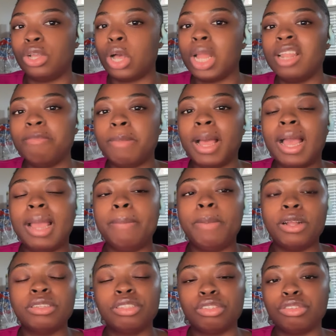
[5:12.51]
All of my
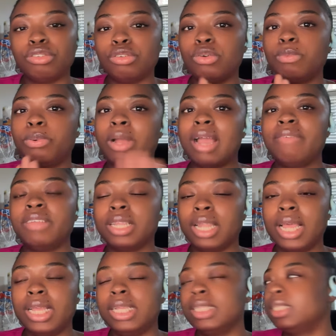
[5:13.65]
personal private
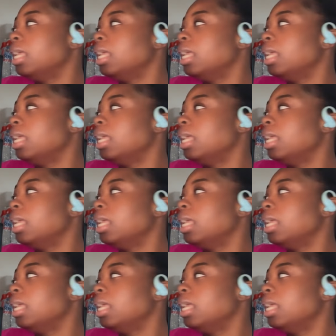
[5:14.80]
clients,